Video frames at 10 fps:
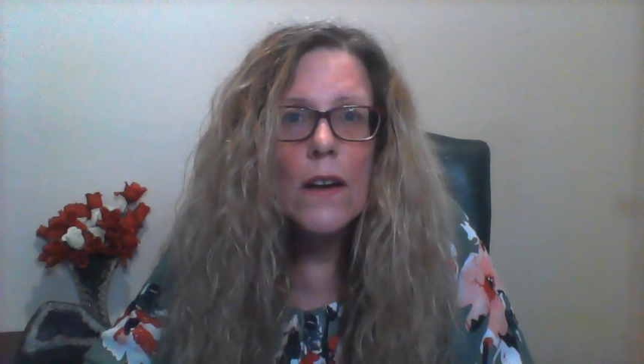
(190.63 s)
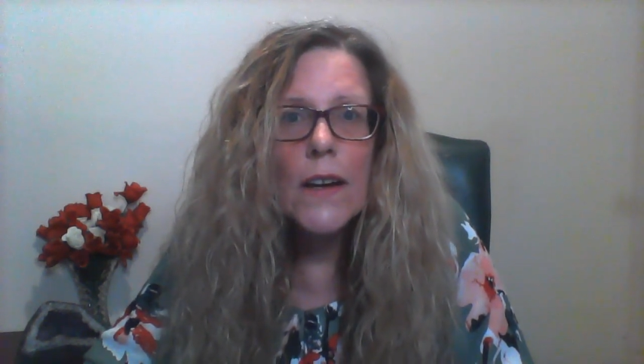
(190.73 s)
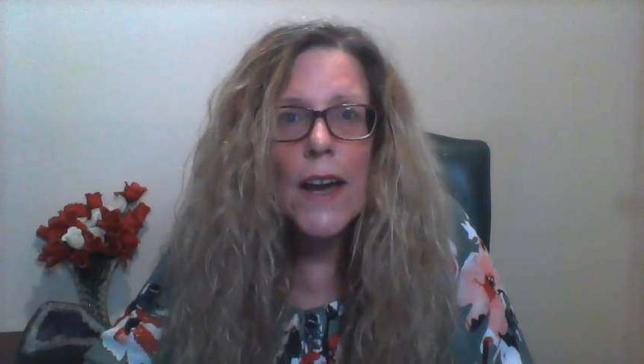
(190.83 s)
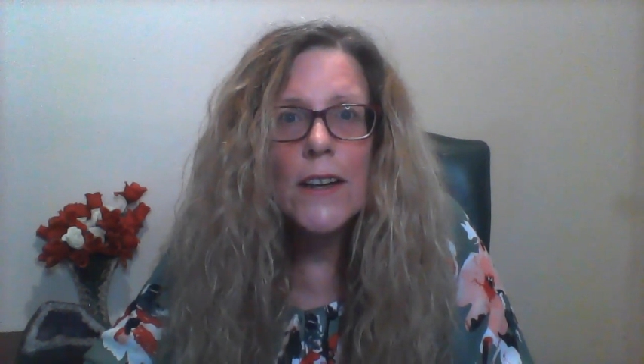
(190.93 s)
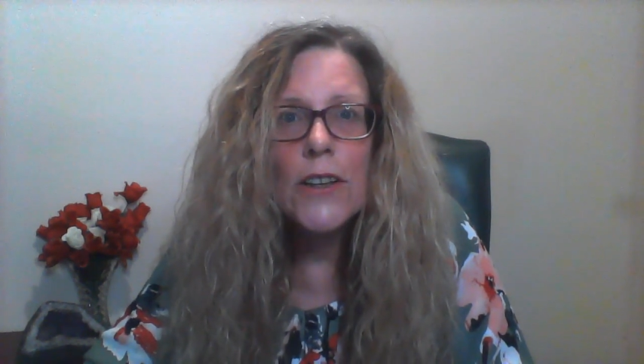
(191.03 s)

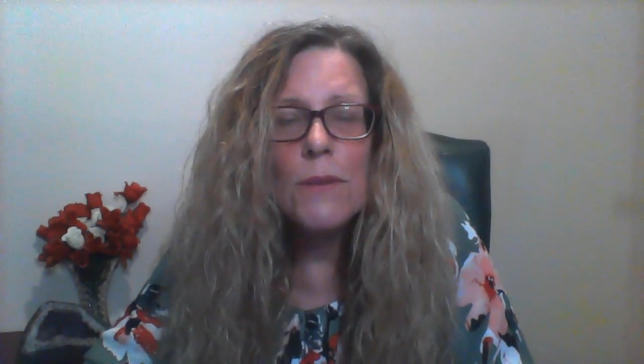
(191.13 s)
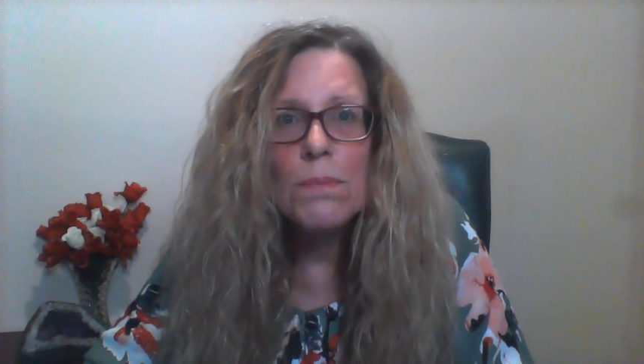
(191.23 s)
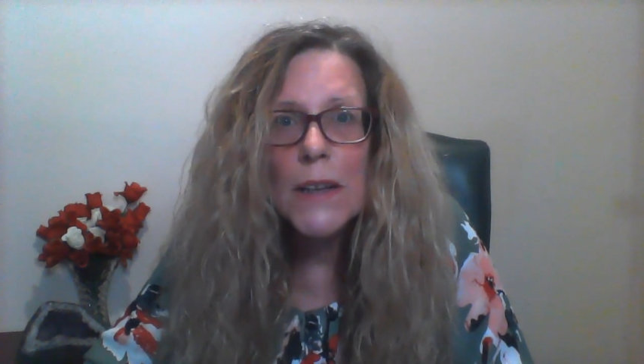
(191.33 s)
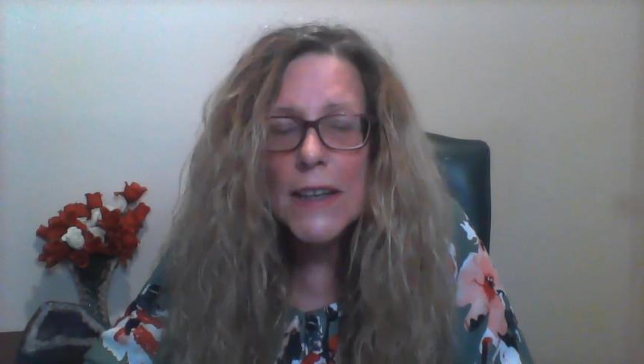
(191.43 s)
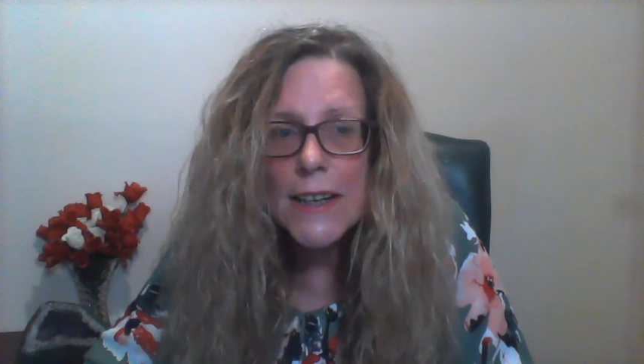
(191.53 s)
can you
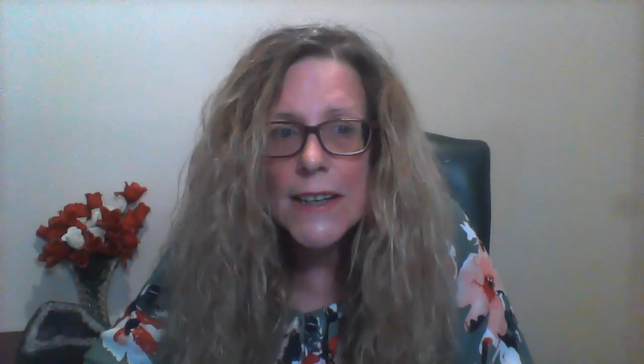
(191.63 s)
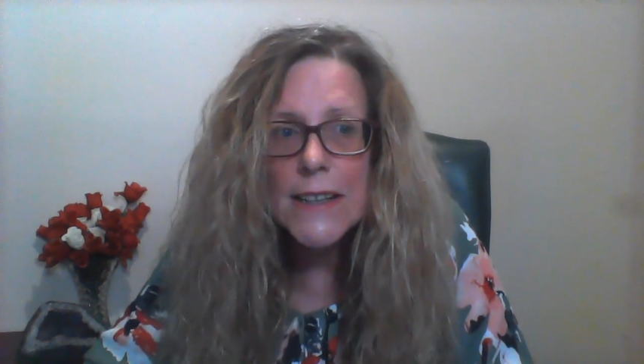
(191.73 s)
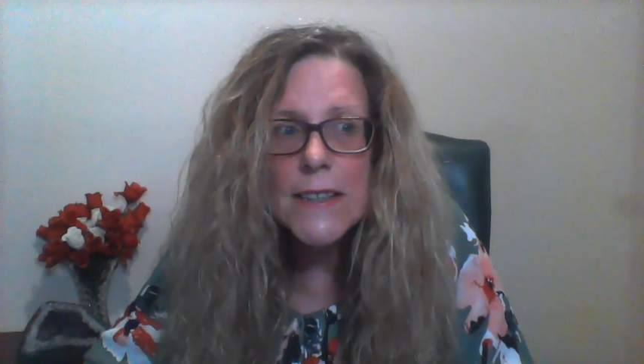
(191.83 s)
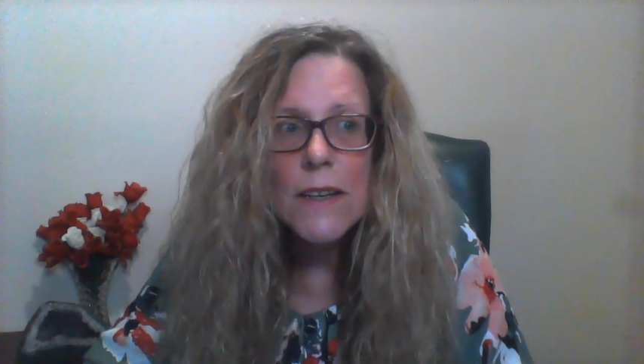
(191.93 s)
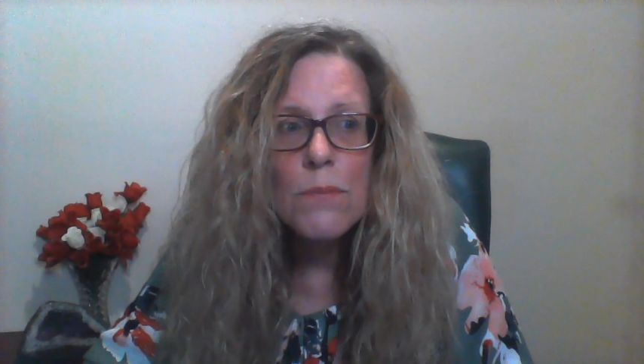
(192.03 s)

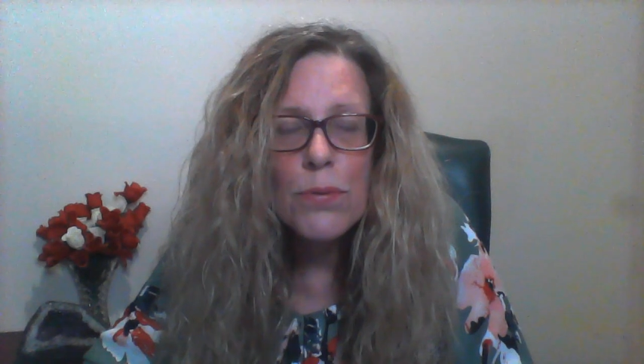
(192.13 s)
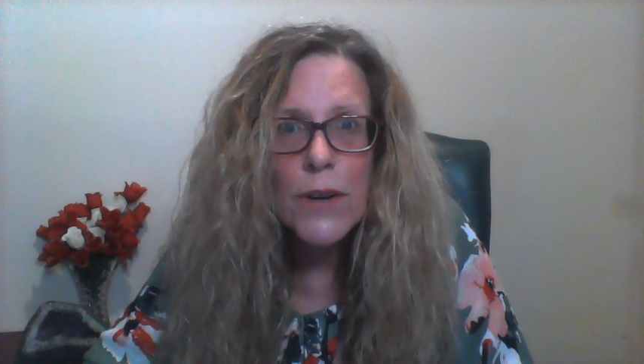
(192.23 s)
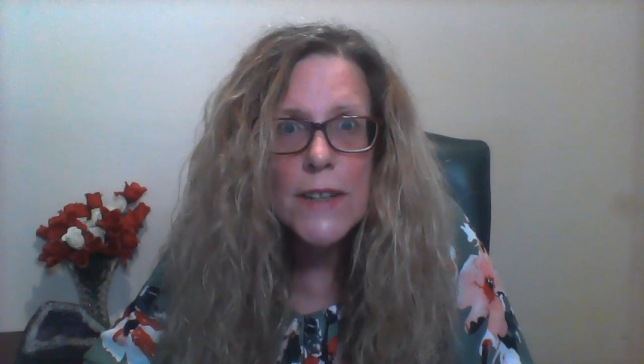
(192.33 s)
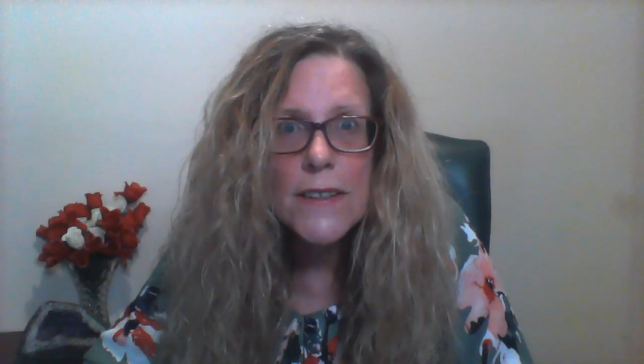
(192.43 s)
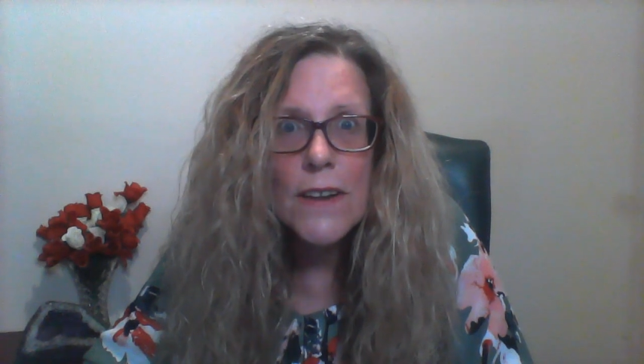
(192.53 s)
please
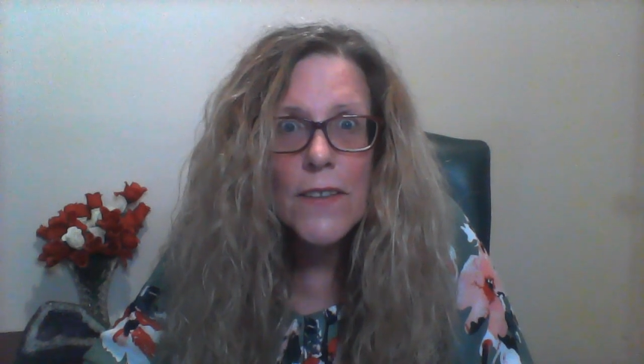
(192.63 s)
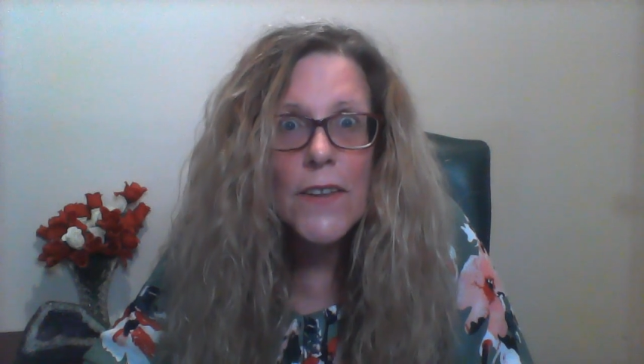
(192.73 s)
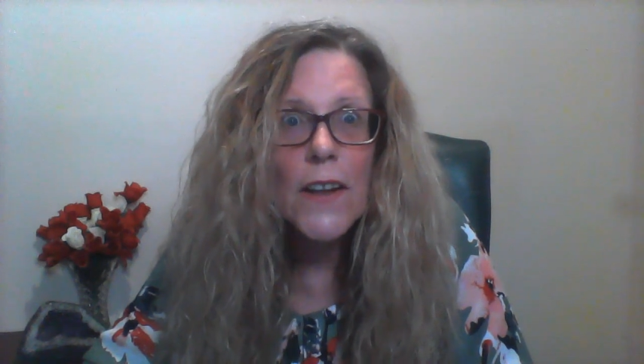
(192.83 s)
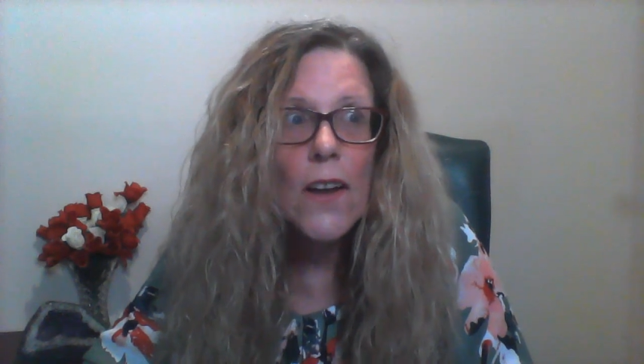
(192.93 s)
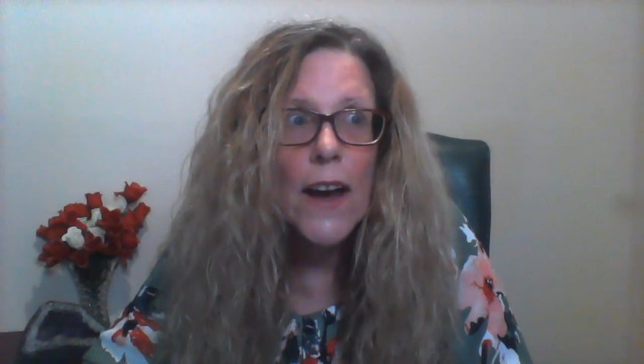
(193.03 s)
press
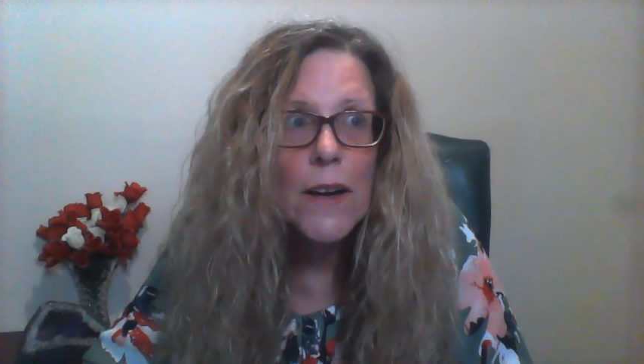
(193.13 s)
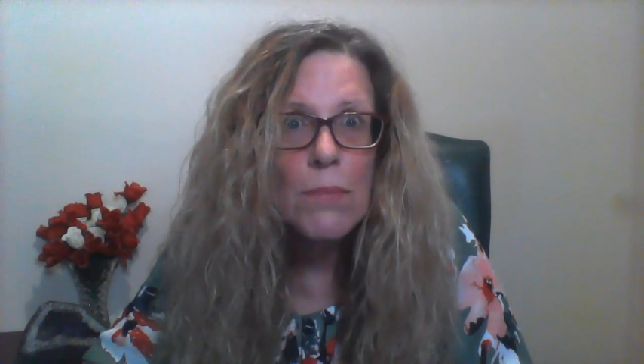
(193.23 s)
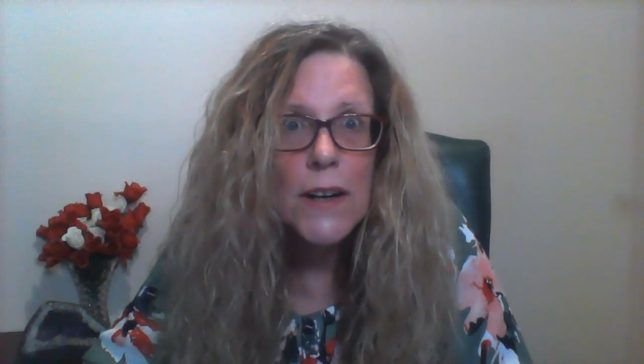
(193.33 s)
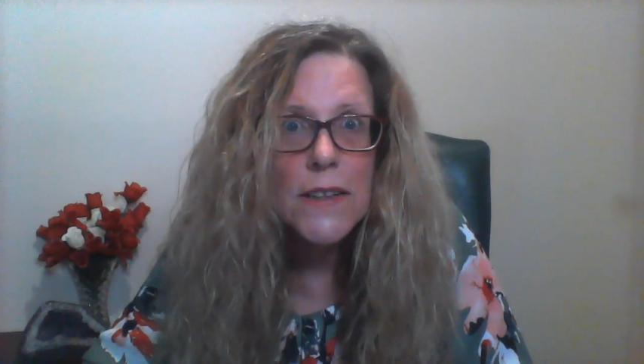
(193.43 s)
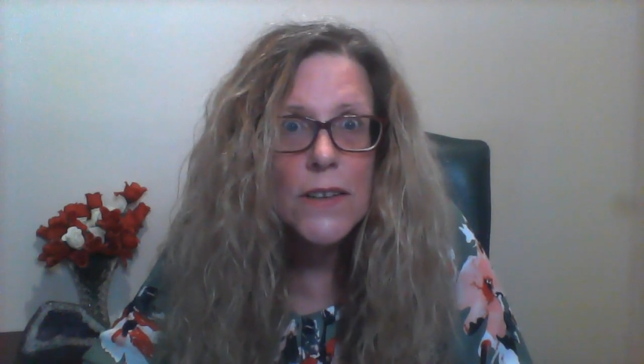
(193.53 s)
the like
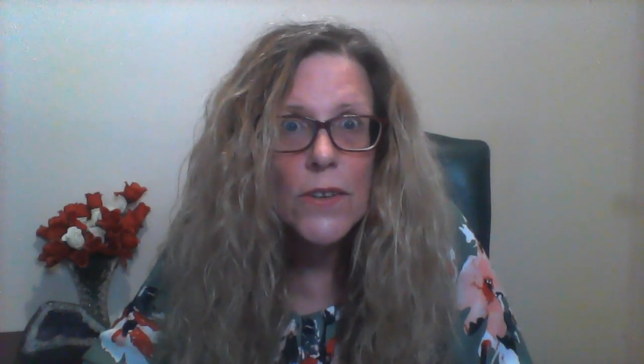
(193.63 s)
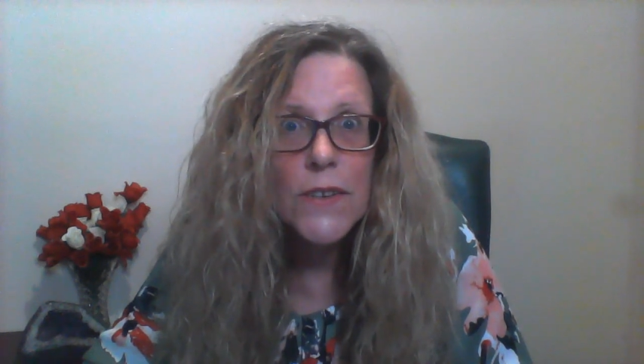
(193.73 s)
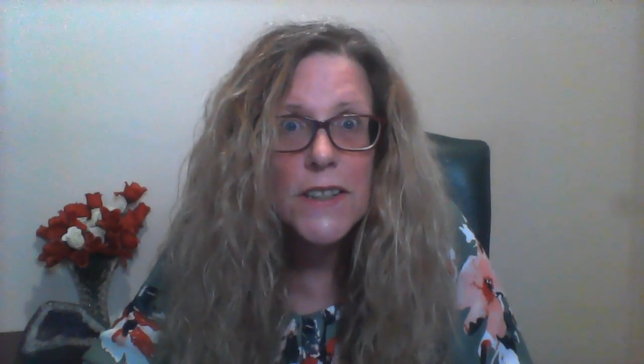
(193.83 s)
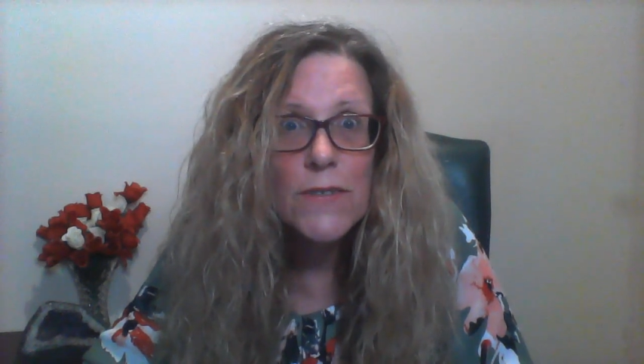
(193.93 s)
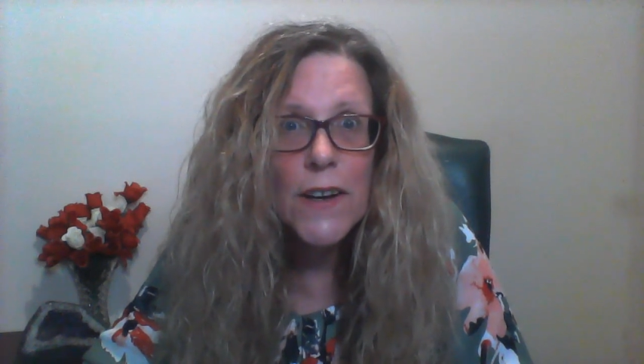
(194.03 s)
button on
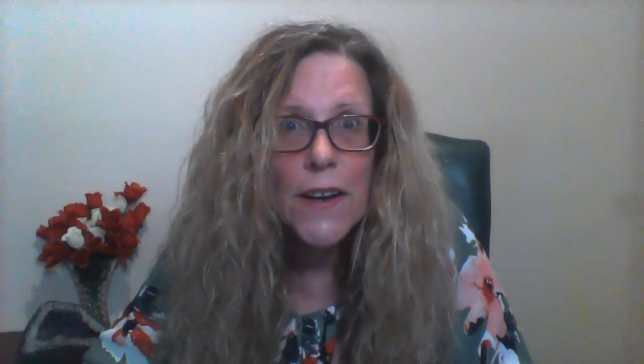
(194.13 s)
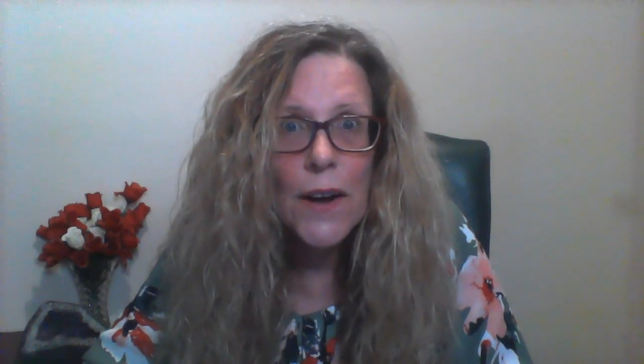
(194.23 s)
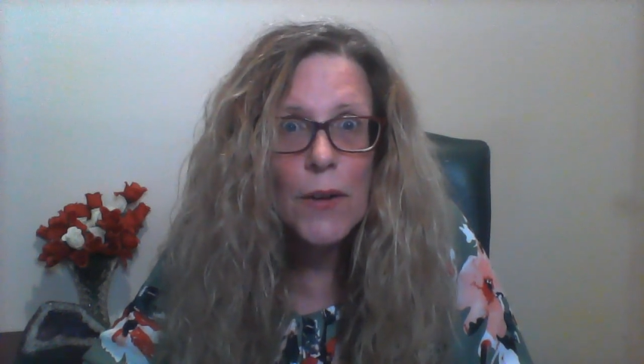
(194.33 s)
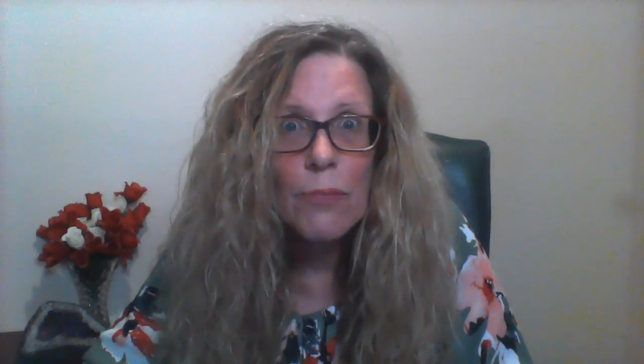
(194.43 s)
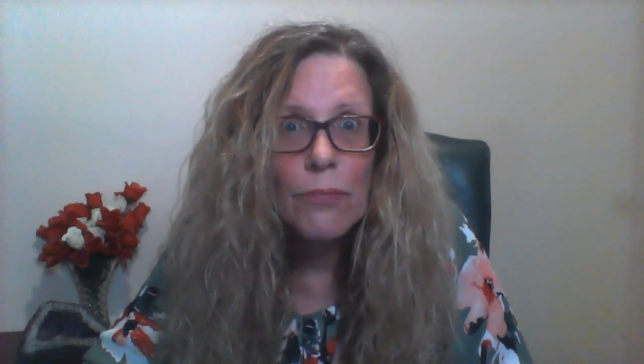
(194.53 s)
this video?